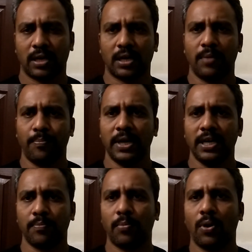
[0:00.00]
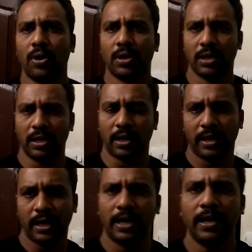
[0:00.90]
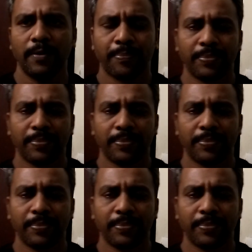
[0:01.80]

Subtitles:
complete block read,